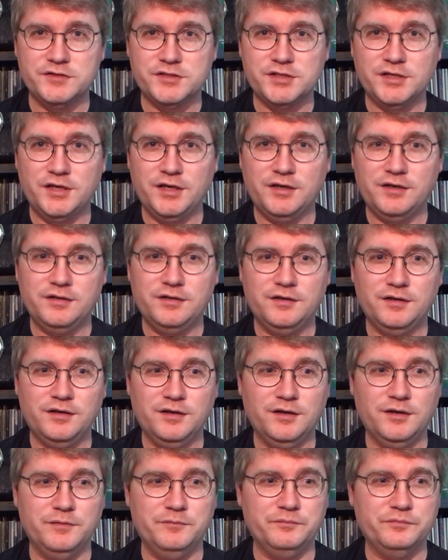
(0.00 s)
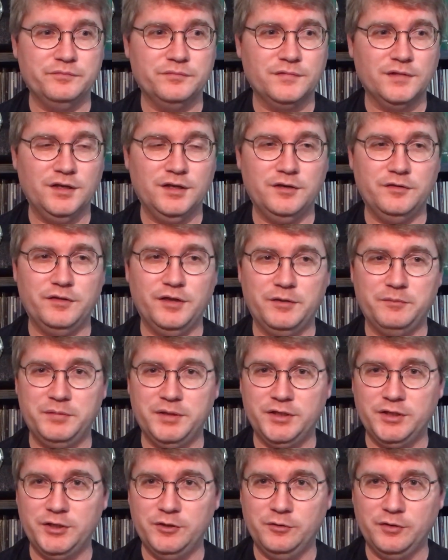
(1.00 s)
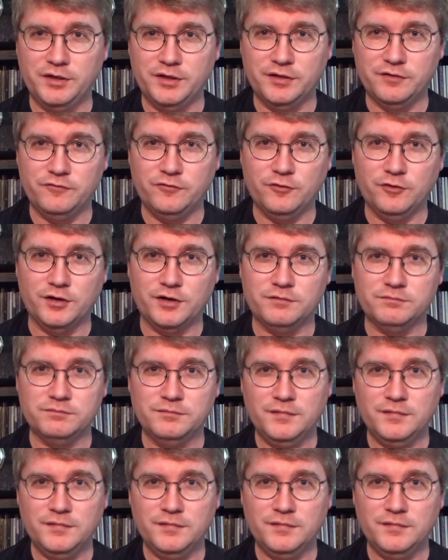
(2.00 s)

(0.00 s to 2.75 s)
set. They've been doing it for